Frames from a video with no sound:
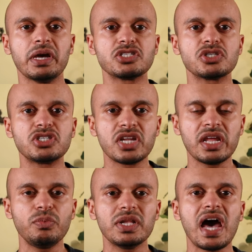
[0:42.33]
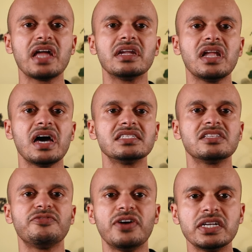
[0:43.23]
So today we'll analyze the
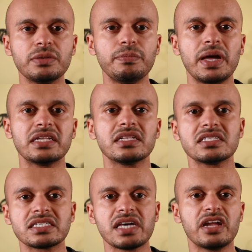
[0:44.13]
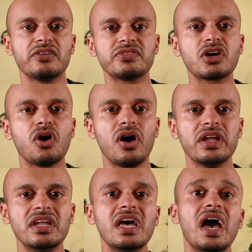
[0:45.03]
fundamental side of the
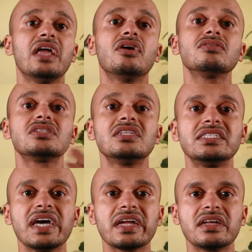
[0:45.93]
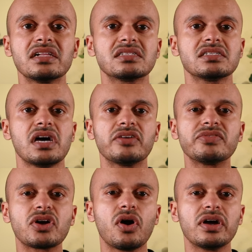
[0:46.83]
coin and also the technical side of the
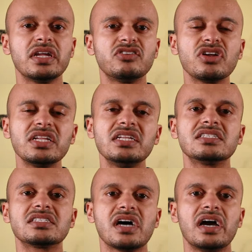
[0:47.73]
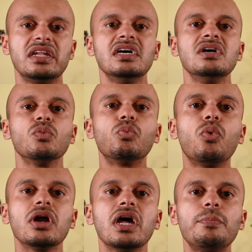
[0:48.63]
coin and really decide
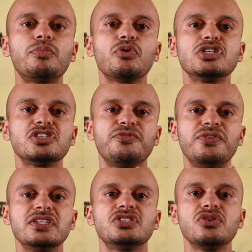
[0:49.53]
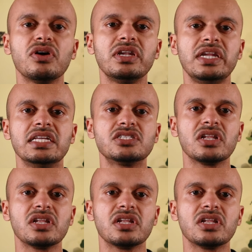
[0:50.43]
what approach fits your needs.